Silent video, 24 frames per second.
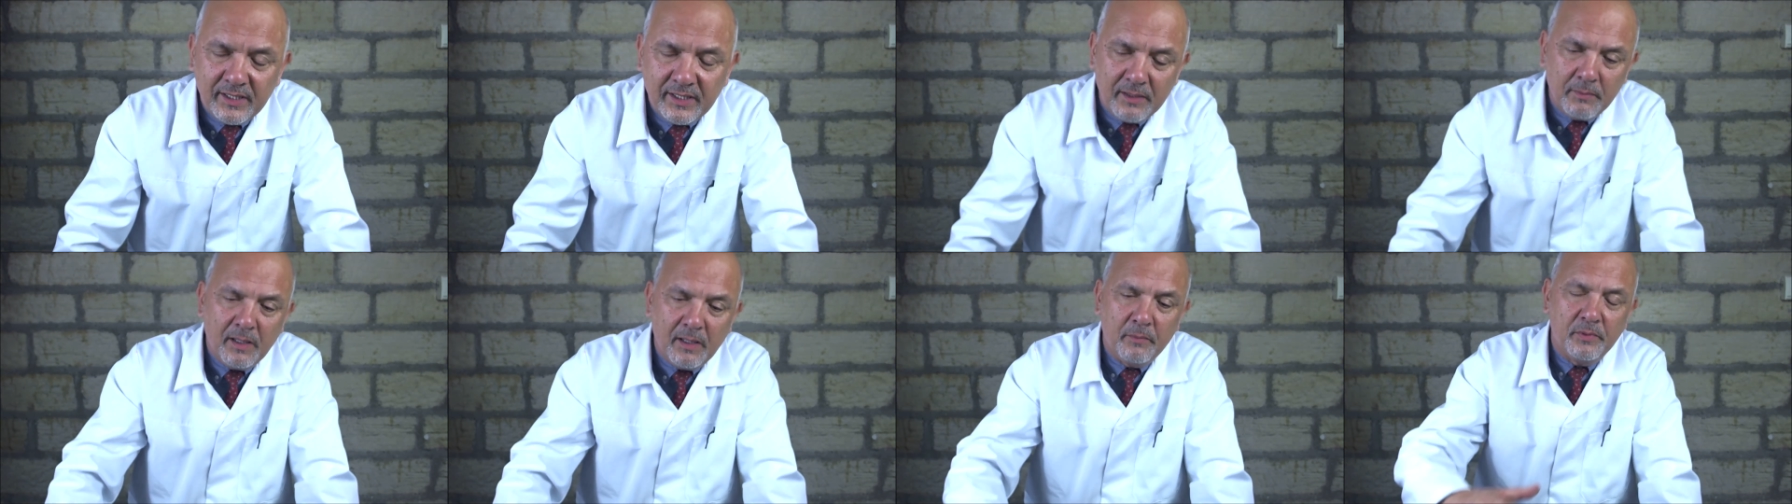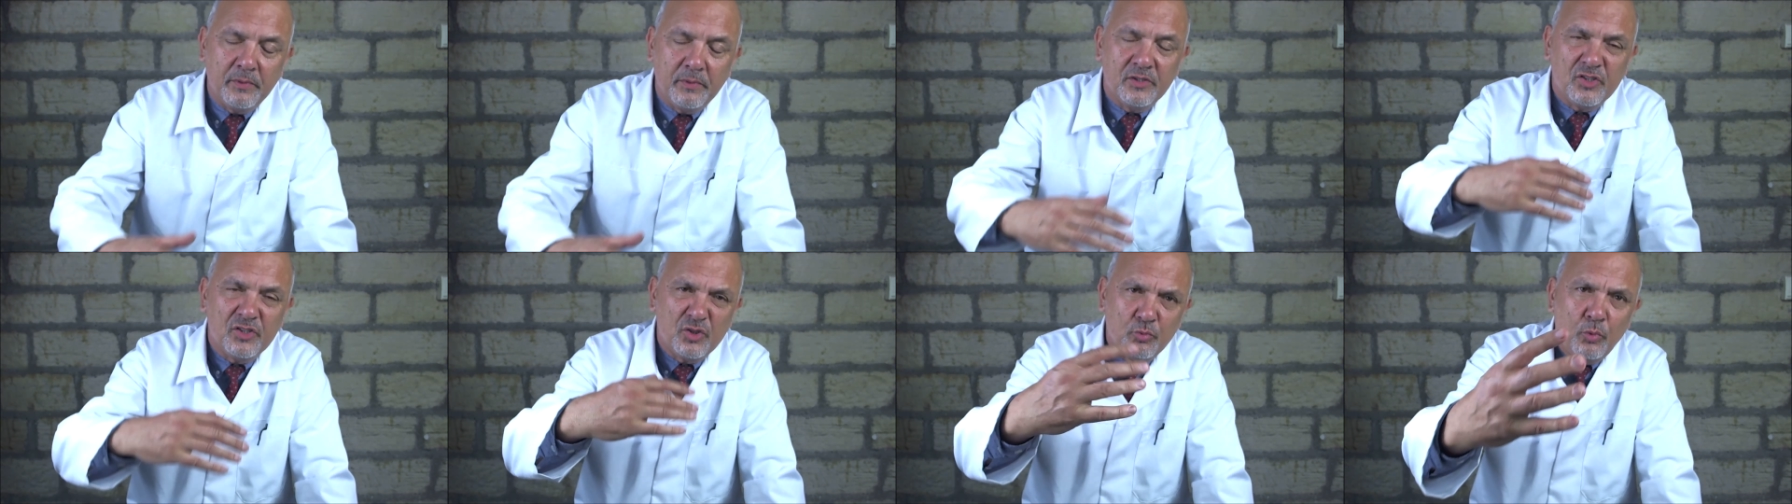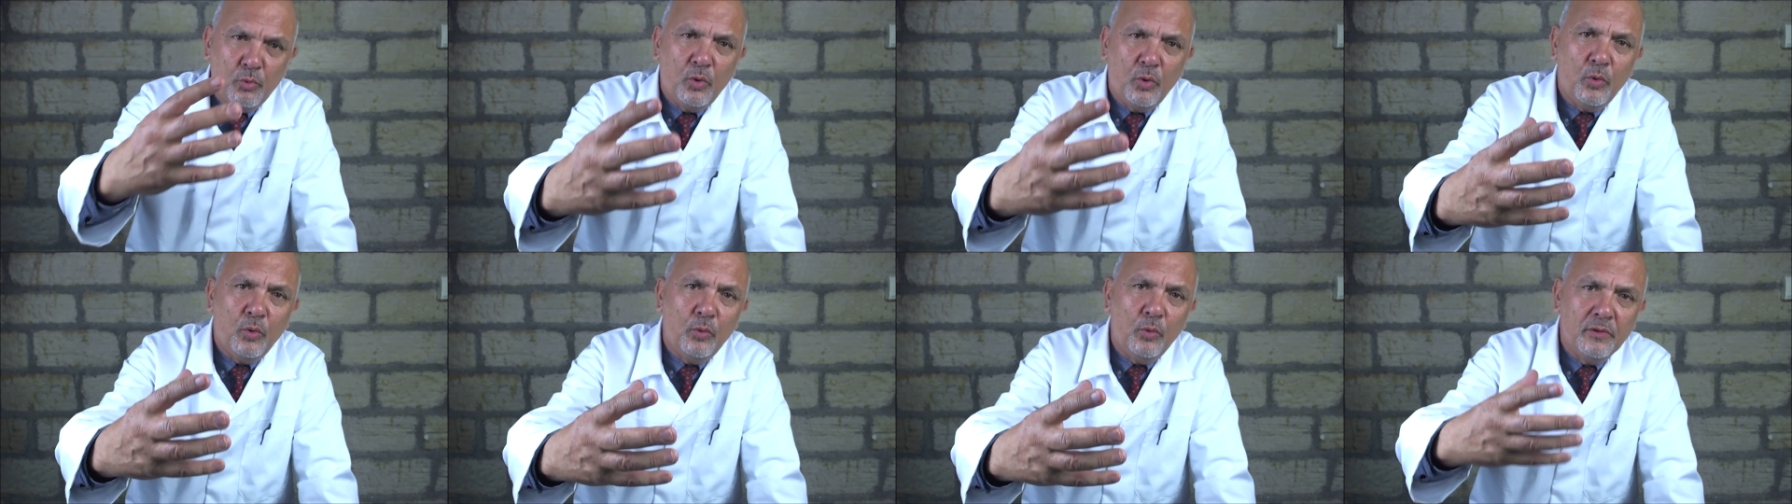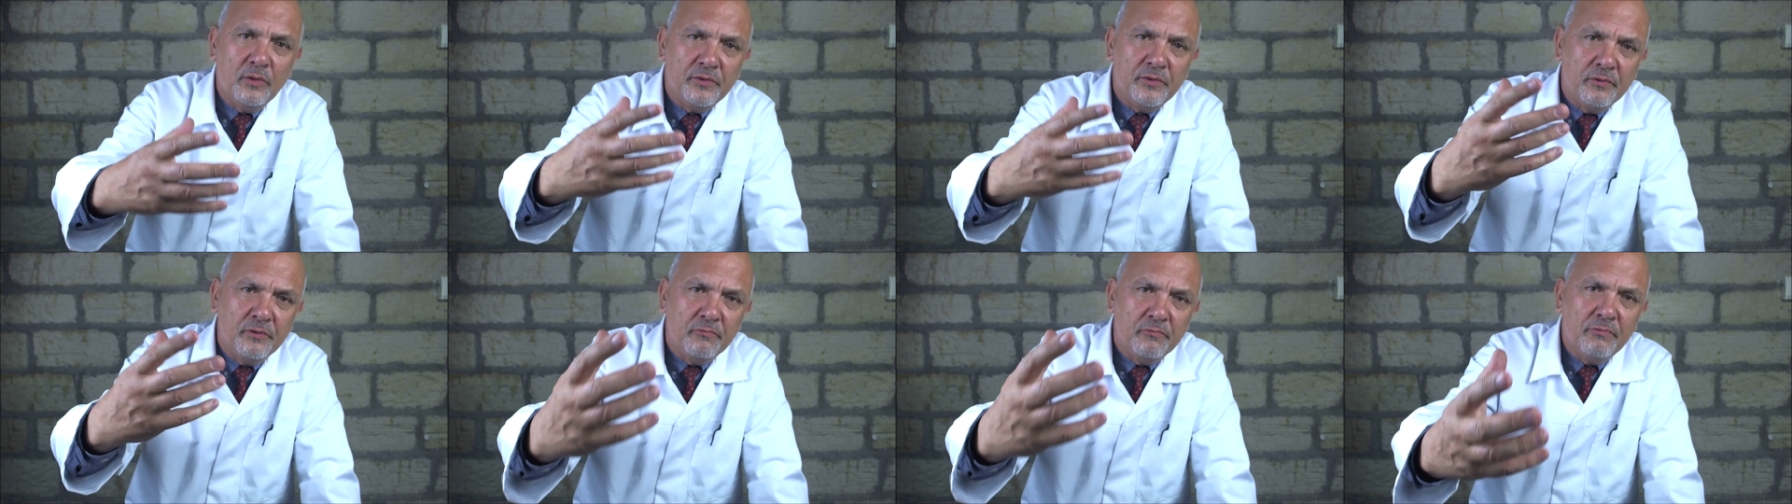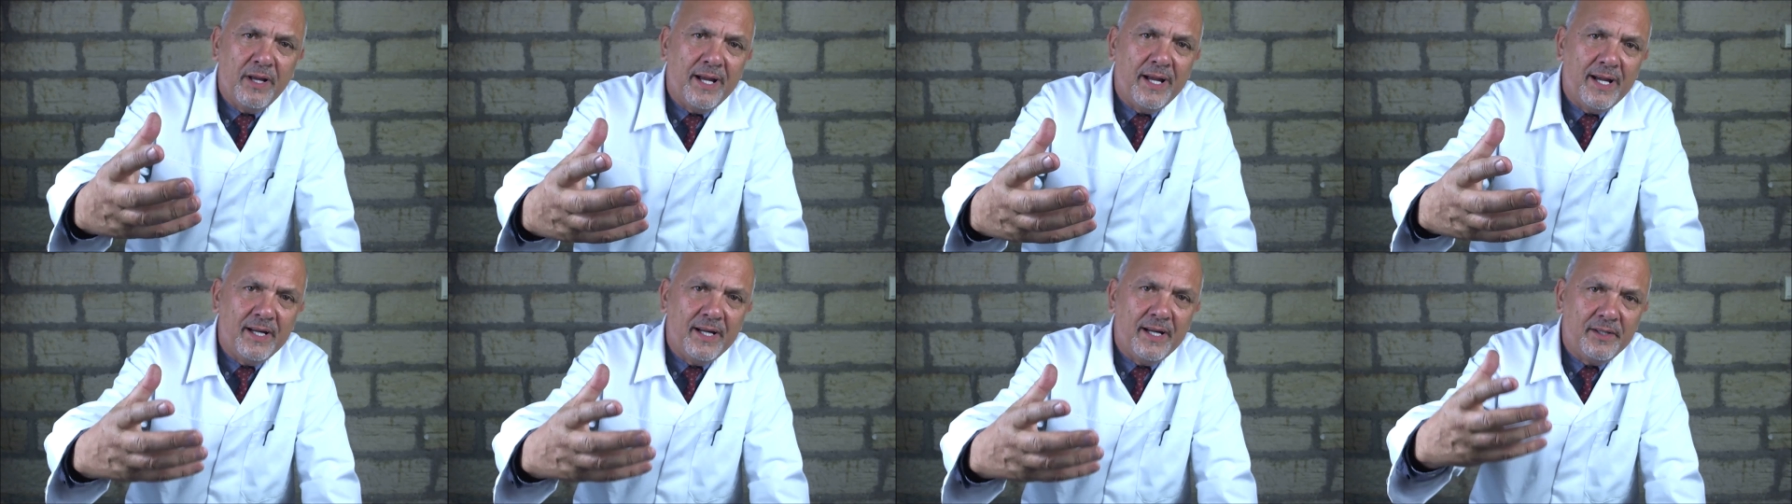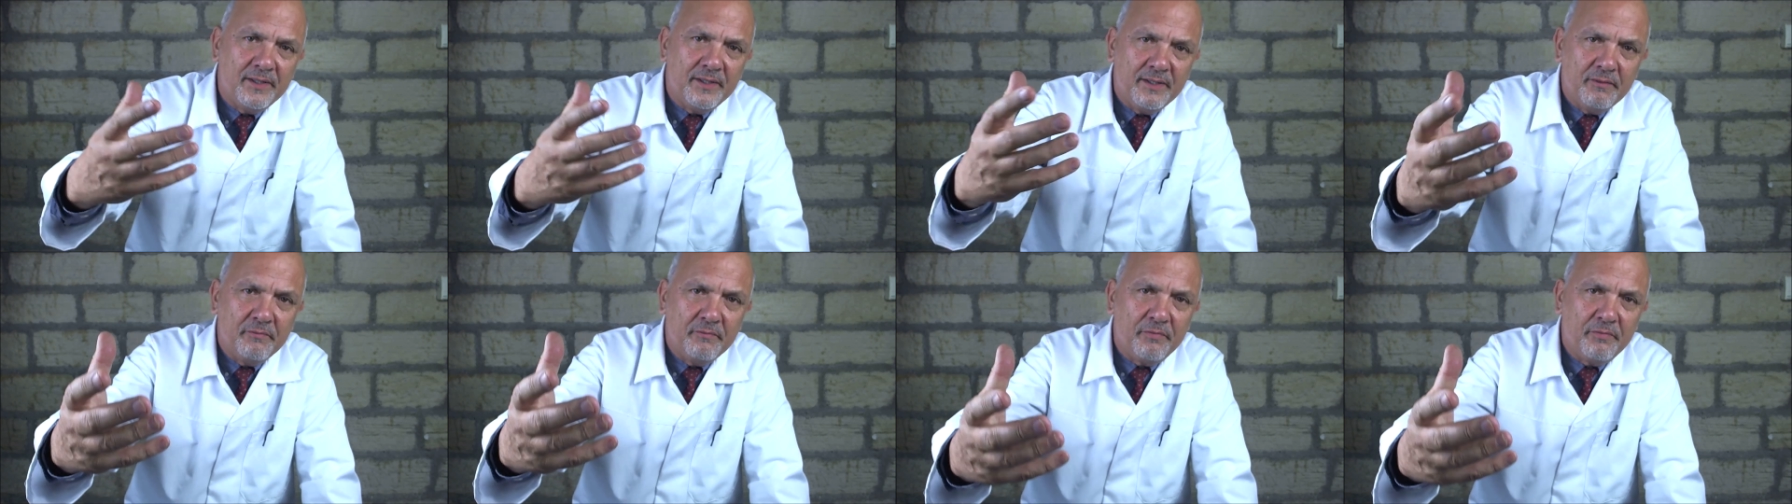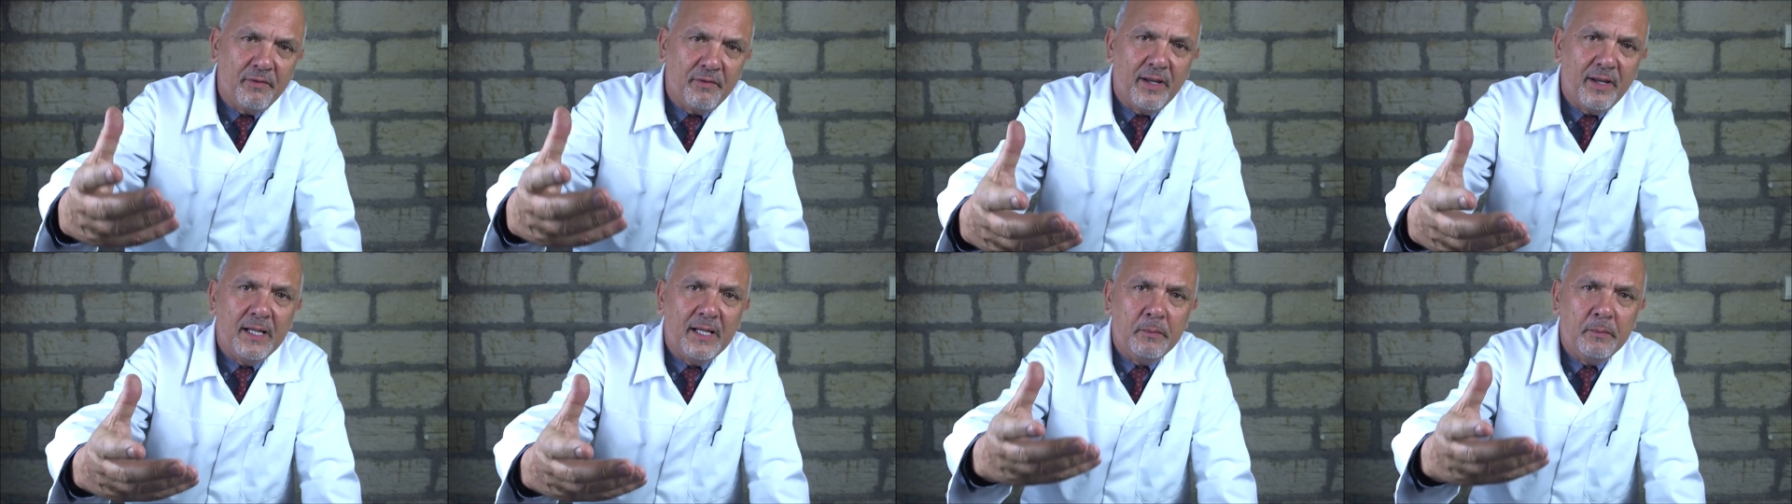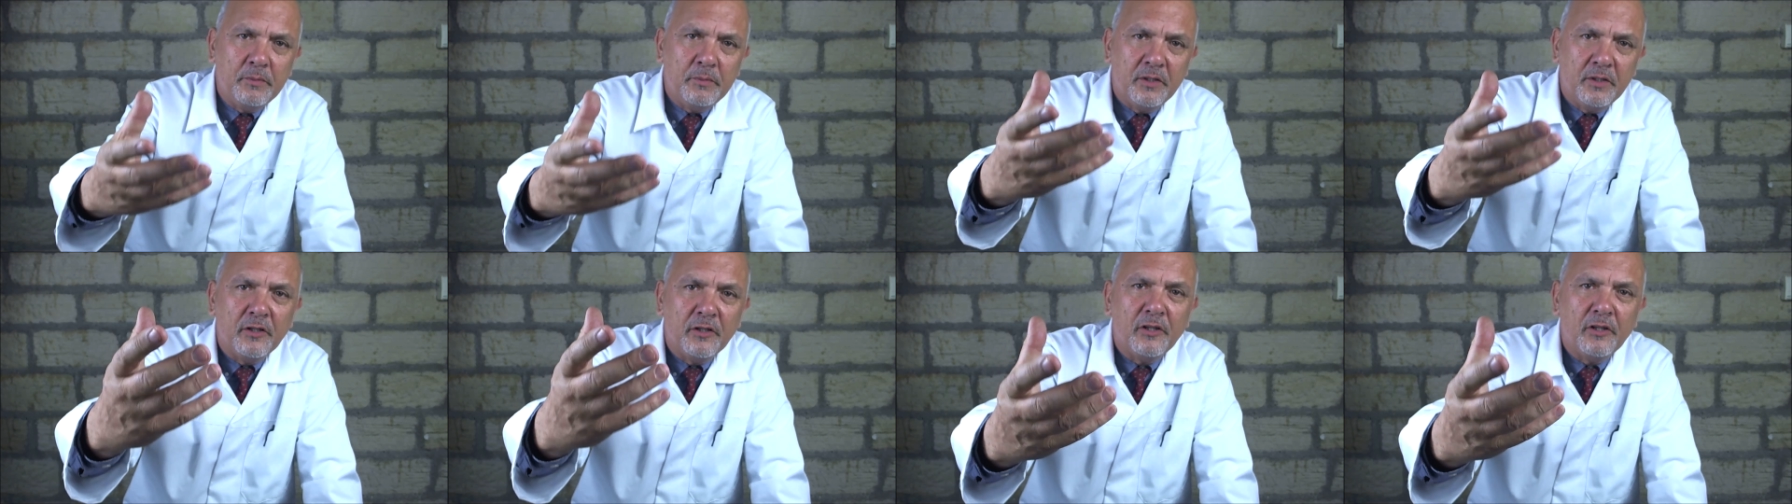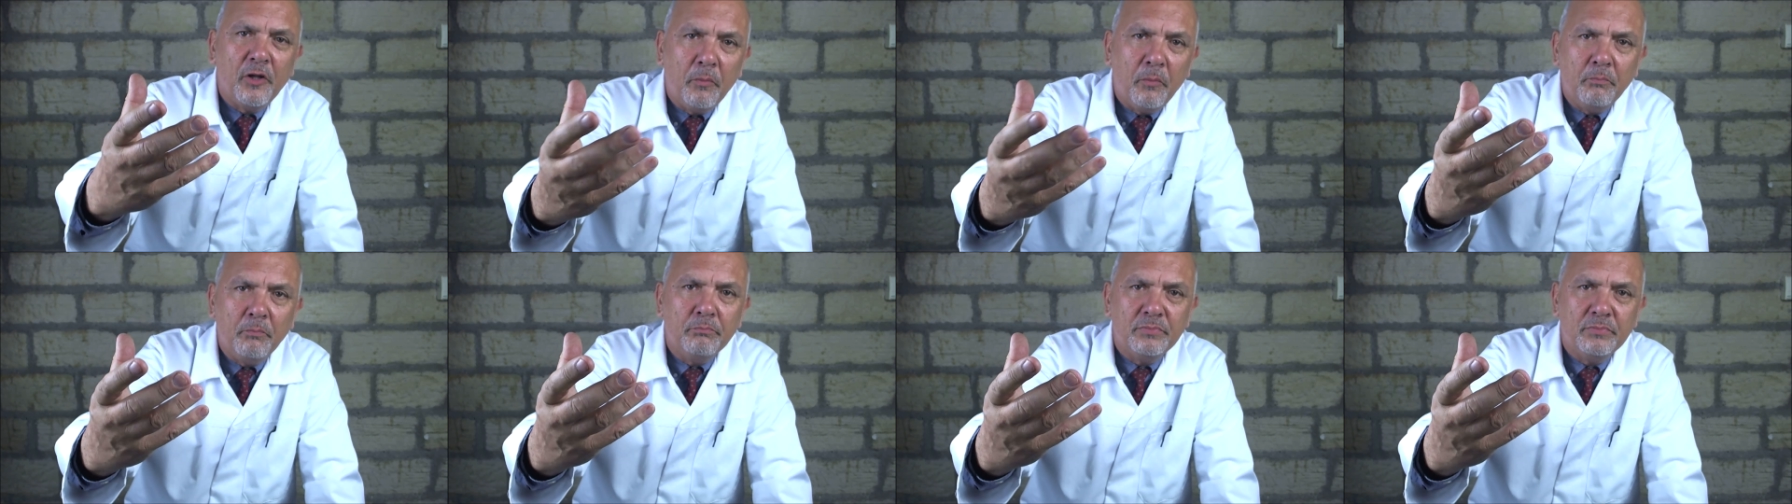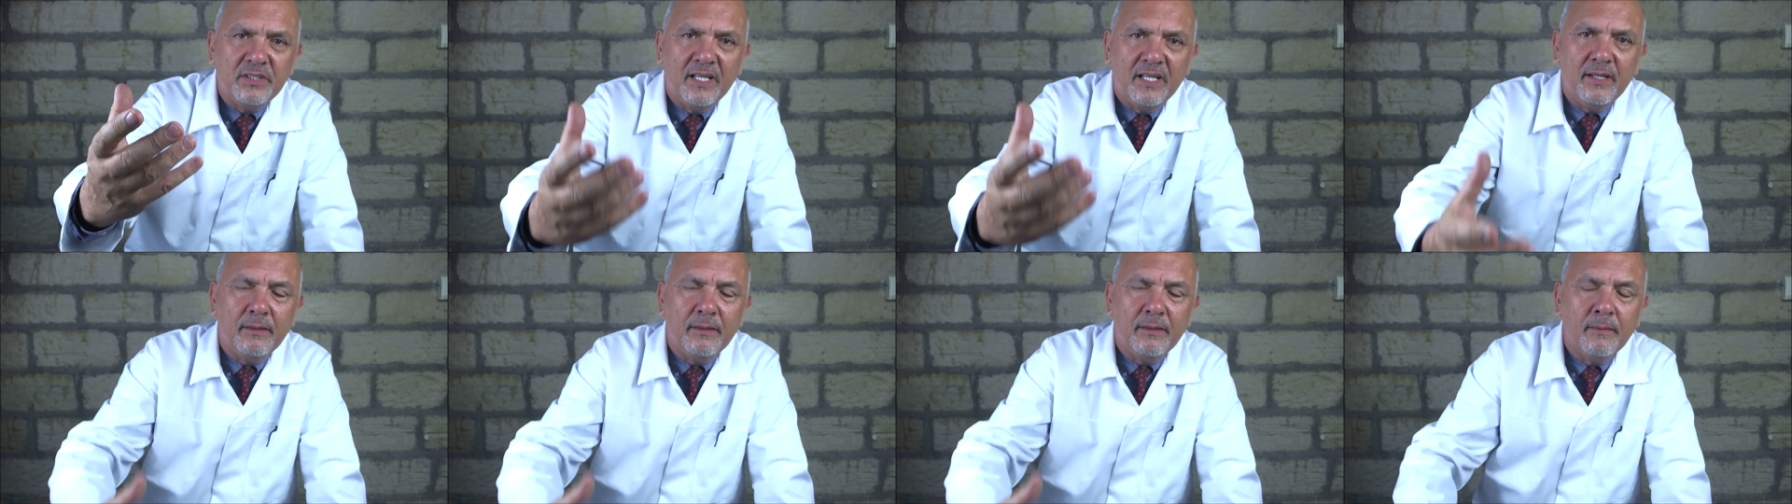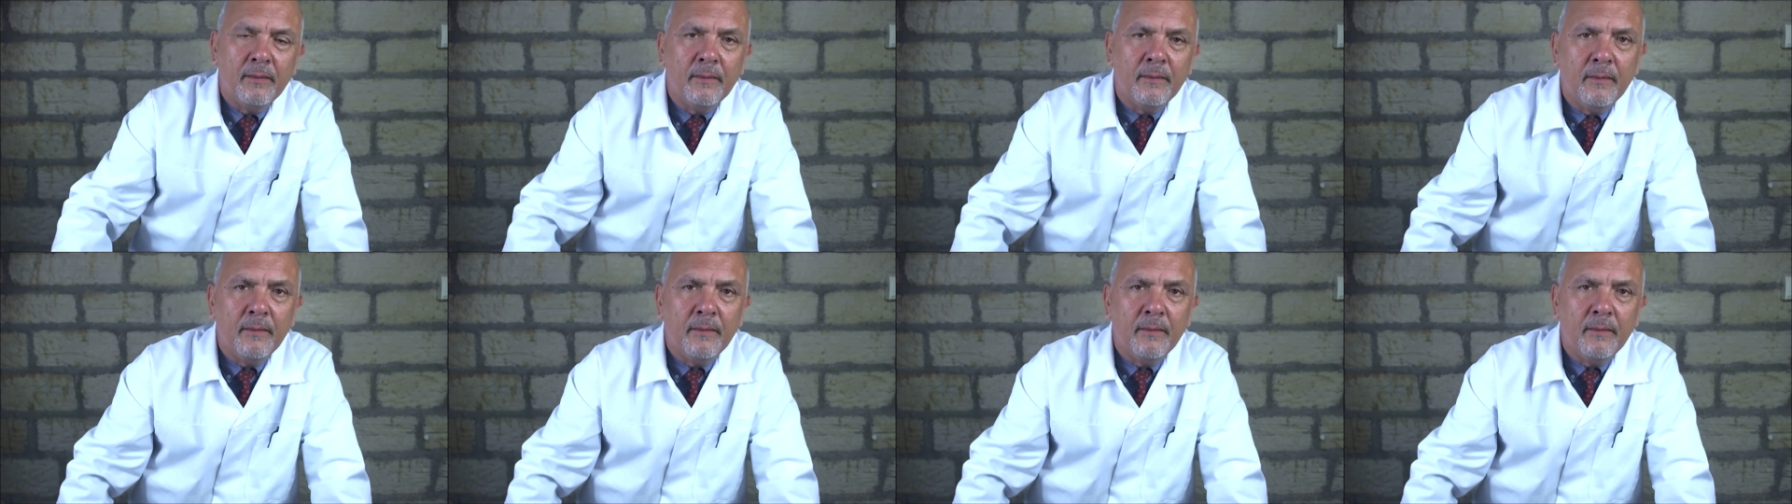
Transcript: It might be swollen and red and inflamed and lumps in it.